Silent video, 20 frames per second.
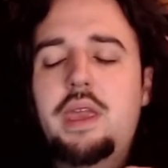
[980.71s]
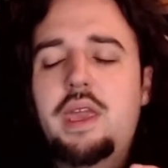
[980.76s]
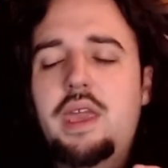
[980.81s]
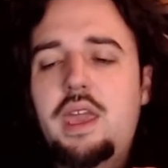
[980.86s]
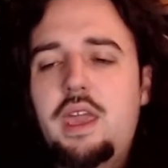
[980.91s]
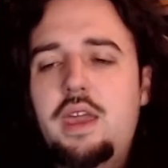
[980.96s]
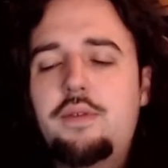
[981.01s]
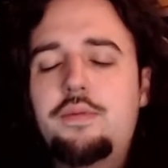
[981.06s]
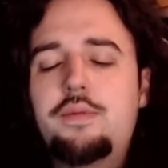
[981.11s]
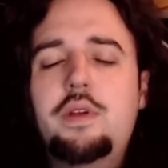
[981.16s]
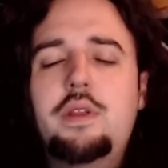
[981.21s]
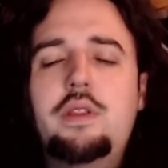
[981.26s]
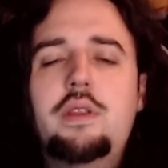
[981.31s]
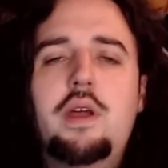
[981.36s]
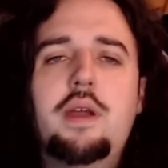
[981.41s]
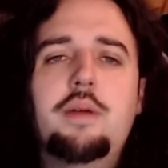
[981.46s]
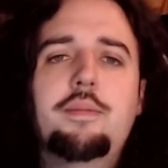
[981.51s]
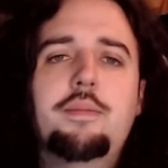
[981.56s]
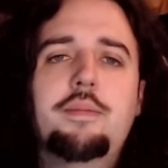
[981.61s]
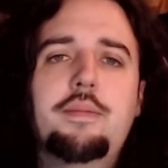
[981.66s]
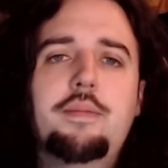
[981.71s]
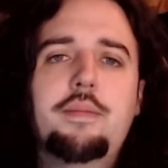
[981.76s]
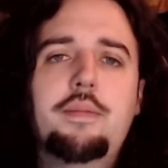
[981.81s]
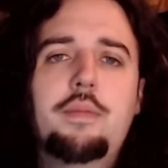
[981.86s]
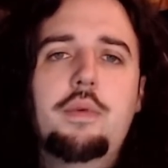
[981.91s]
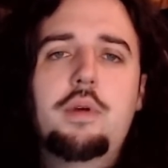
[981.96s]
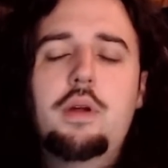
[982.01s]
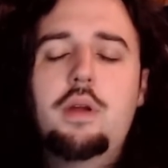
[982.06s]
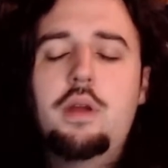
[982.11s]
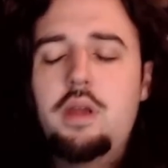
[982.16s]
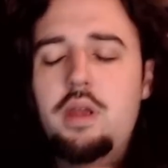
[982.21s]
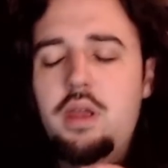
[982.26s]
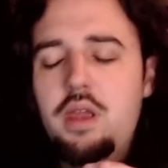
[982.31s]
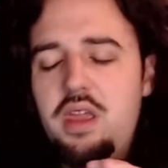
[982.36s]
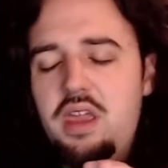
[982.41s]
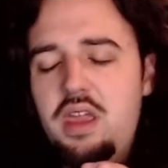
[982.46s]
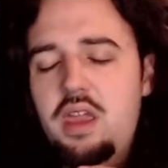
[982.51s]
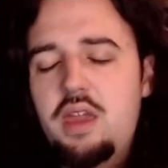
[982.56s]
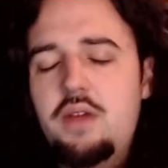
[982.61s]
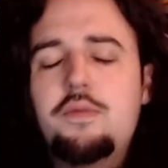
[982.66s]
Every time.
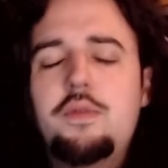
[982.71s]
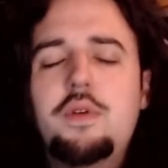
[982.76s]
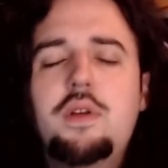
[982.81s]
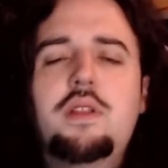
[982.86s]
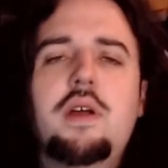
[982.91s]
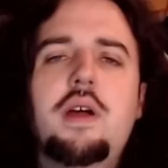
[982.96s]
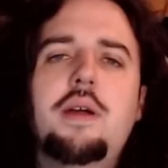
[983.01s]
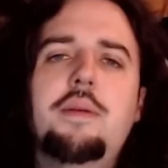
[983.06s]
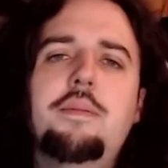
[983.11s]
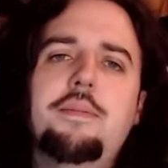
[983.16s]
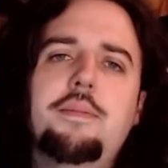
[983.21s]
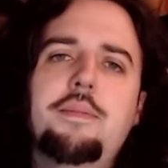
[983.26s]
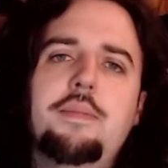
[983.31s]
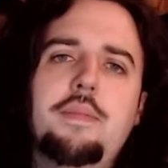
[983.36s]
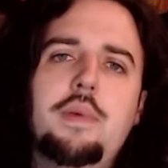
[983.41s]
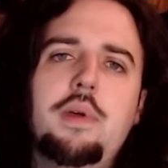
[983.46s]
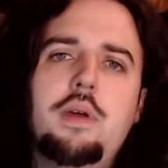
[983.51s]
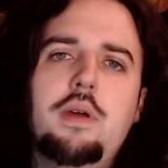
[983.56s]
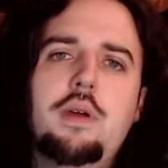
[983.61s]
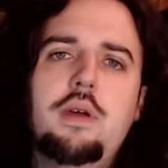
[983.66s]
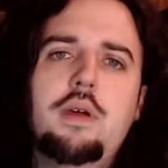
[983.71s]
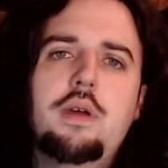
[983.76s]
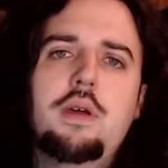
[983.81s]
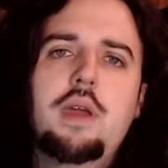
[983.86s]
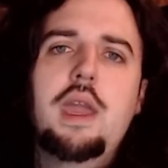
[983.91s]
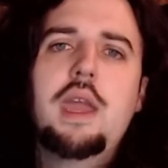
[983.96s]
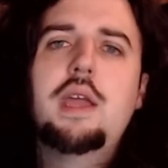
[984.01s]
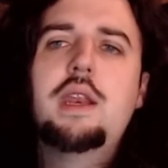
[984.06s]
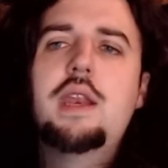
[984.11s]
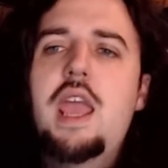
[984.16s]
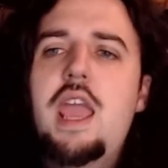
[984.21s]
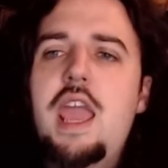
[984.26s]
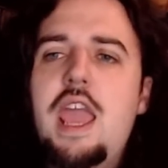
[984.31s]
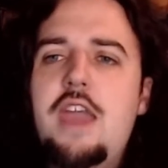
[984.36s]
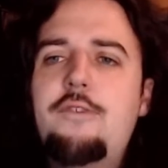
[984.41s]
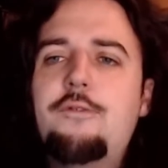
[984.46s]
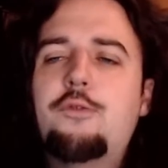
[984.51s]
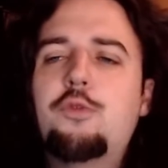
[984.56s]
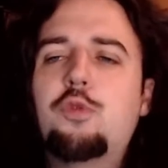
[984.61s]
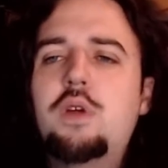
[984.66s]
Every time. And
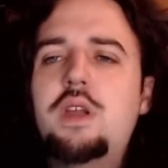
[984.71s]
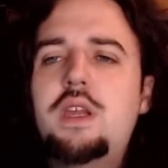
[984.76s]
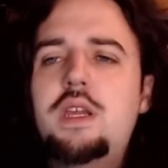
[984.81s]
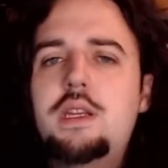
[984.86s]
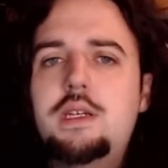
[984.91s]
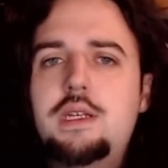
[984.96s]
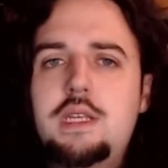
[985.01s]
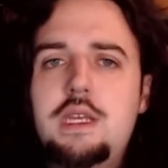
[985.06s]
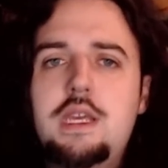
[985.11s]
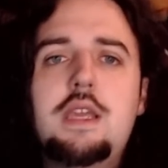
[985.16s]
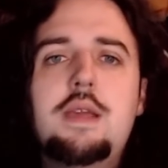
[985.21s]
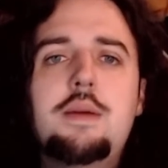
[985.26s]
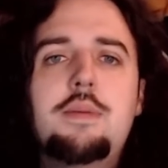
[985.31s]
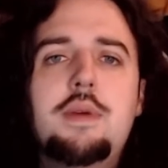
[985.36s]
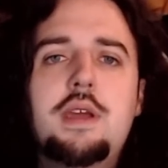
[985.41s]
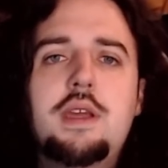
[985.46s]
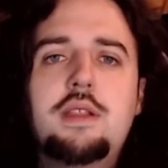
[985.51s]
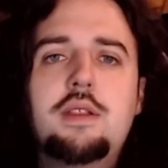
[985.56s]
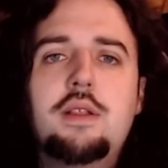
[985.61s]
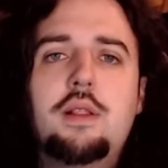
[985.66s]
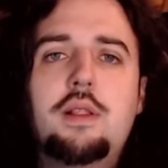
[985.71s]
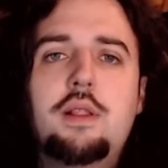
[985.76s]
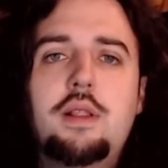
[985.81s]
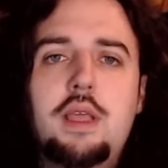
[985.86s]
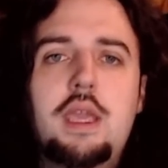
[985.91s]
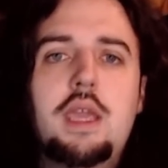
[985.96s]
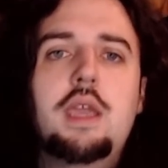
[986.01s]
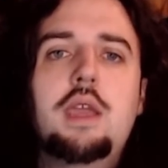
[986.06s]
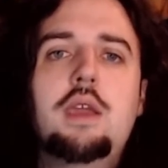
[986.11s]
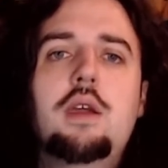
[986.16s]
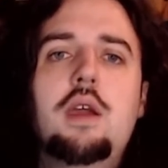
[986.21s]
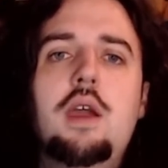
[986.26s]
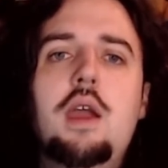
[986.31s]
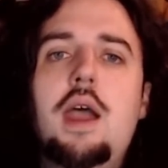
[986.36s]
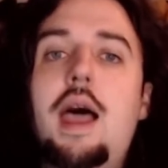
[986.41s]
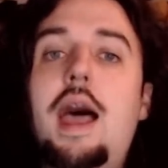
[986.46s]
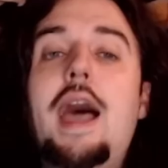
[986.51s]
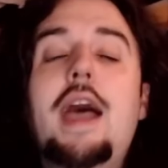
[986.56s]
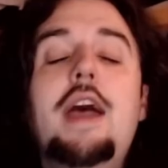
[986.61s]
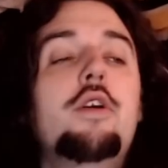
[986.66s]
every team in the league.
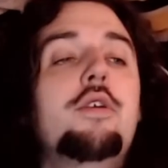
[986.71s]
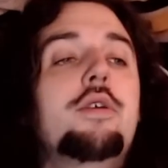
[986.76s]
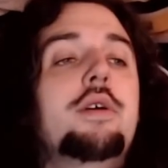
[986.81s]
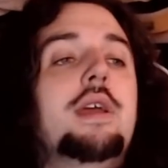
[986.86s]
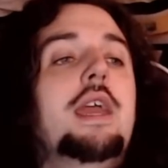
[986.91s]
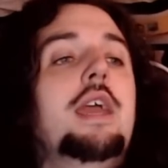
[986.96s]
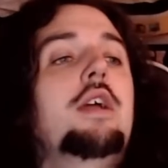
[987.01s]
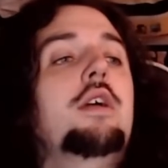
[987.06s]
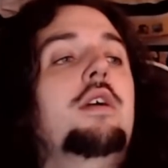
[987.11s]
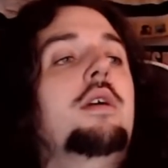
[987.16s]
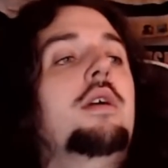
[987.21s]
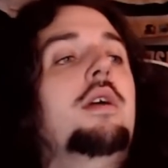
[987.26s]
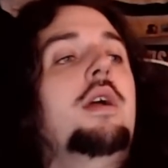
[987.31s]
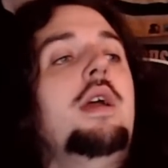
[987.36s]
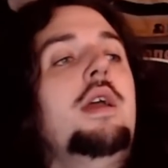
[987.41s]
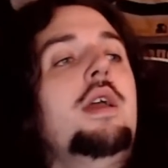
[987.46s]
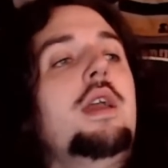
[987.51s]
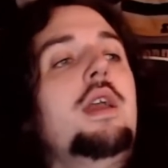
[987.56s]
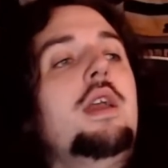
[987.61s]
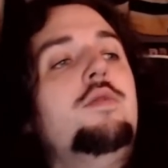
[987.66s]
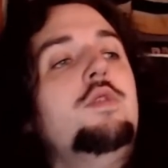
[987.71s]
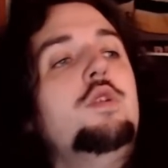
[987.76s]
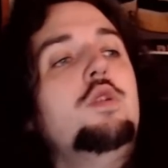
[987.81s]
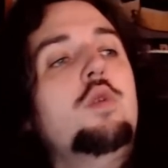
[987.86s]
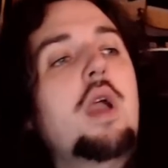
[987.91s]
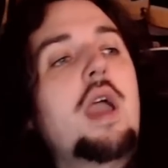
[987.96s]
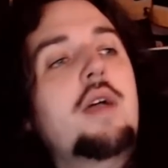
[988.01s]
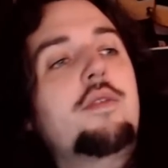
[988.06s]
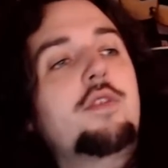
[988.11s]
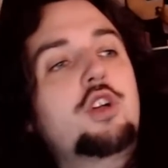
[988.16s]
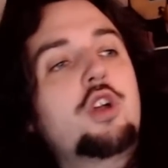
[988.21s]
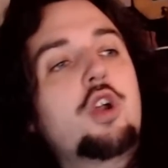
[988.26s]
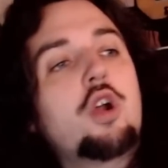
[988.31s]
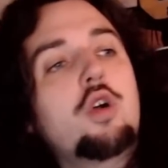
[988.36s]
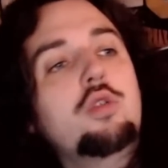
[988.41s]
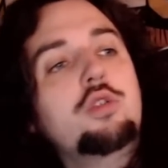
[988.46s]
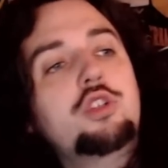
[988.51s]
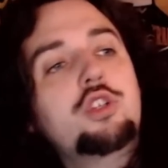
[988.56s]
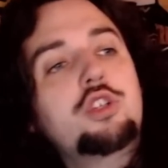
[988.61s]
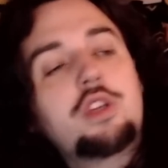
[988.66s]
I don't care if you have a
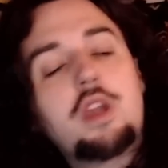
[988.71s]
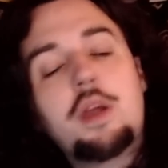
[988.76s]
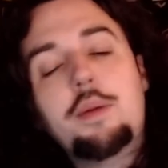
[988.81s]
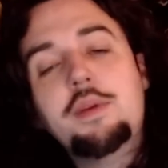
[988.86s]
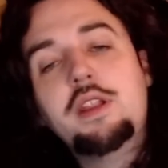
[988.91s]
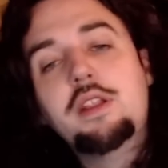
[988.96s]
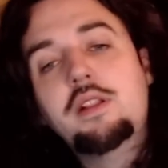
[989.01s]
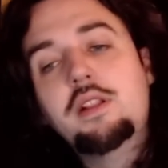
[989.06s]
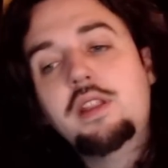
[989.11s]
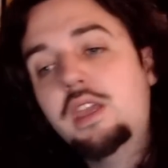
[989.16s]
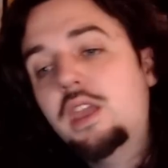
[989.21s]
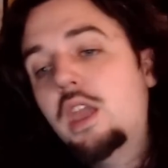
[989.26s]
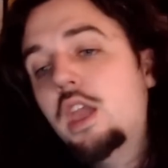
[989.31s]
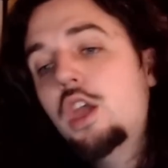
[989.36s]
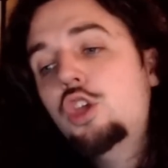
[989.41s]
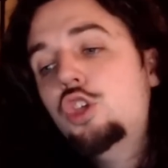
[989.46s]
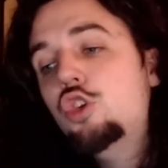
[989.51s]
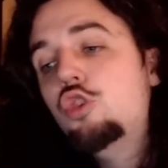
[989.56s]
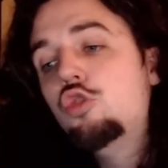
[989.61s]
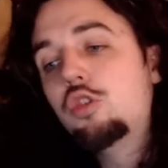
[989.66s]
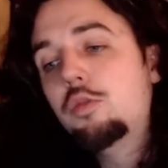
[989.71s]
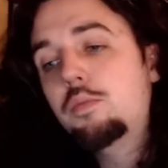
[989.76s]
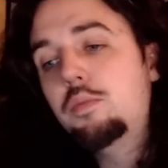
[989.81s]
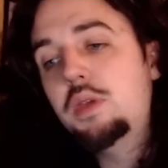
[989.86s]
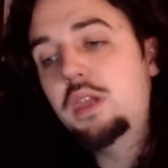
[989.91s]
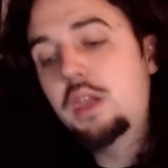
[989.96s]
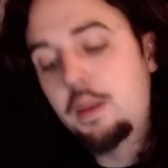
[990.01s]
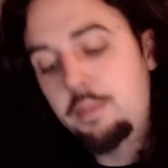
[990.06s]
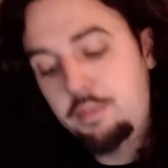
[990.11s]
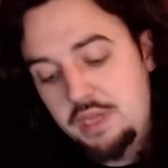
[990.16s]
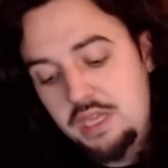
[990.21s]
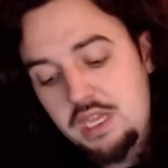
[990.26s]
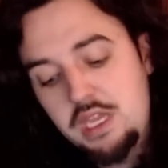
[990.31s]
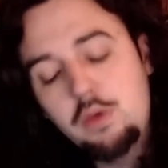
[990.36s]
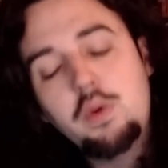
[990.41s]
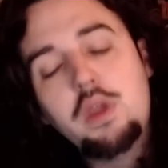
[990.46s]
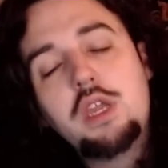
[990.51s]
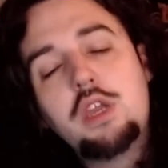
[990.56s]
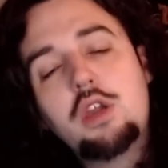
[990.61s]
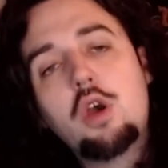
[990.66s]
coach coming in the league. You could be a
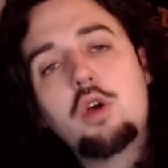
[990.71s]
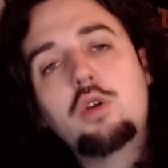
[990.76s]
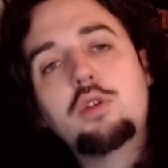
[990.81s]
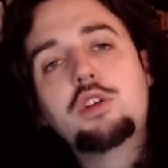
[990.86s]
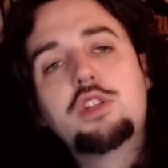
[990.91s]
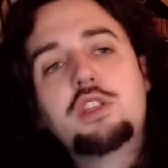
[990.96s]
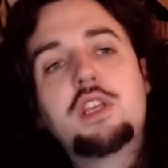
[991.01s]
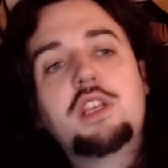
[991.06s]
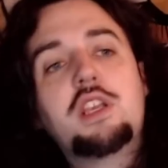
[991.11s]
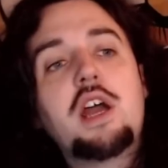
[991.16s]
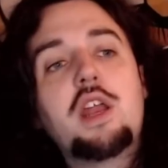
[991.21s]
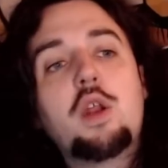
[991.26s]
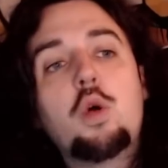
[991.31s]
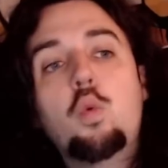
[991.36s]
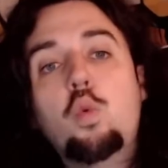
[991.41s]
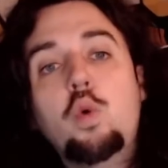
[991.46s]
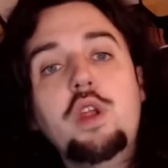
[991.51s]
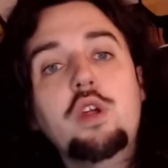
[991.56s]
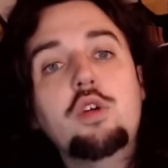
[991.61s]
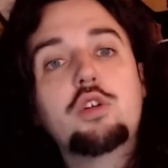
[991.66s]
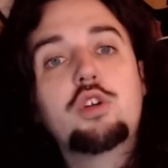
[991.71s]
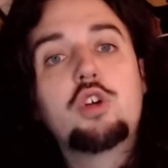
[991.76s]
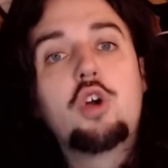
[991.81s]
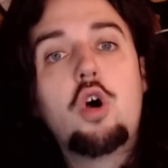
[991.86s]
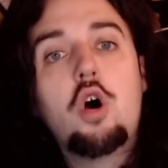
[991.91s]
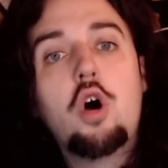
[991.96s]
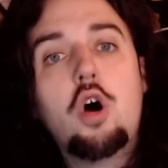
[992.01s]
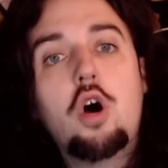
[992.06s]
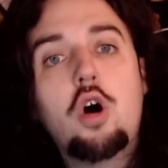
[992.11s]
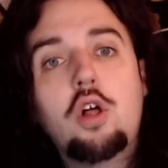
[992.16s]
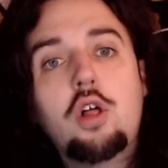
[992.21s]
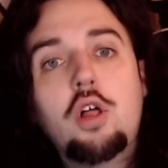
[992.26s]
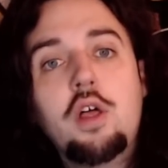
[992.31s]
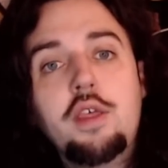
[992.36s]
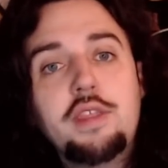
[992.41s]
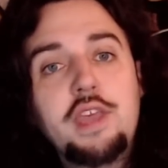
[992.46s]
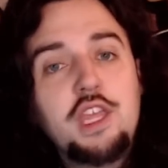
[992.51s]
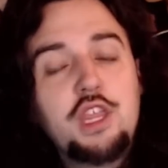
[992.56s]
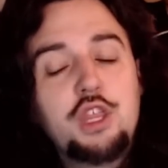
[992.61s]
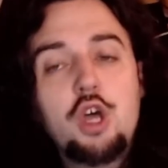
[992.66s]
peewee coach that got a weird call.
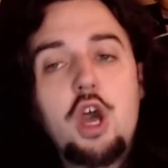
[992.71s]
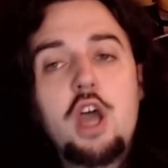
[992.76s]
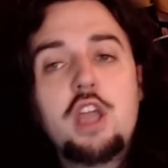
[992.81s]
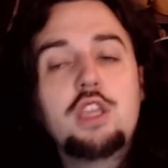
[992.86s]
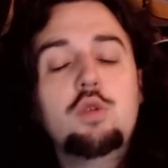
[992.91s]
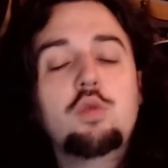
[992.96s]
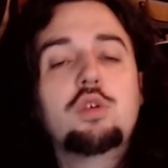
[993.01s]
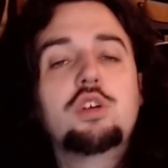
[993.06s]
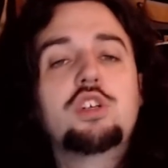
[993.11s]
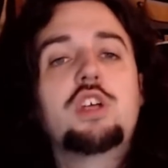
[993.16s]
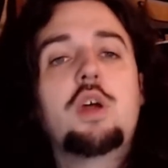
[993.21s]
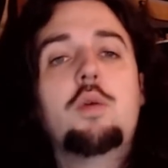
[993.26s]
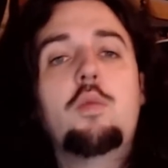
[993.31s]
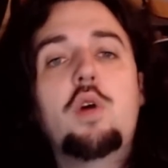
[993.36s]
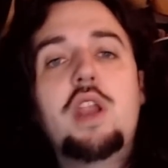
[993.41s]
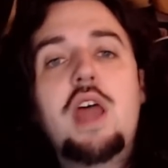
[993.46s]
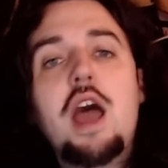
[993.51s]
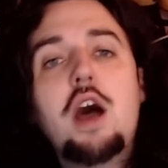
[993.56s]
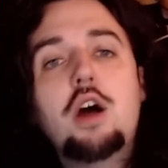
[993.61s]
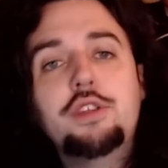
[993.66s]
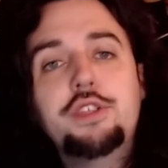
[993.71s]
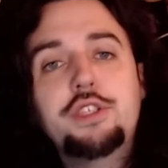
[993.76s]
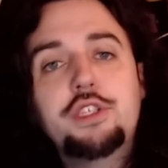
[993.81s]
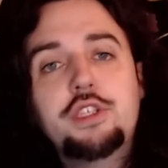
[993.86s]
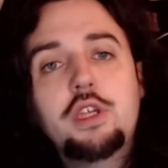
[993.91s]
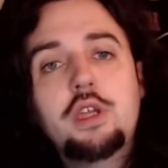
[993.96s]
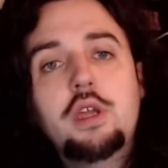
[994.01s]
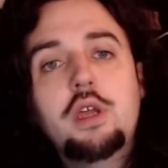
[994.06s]
They thought you were someone else.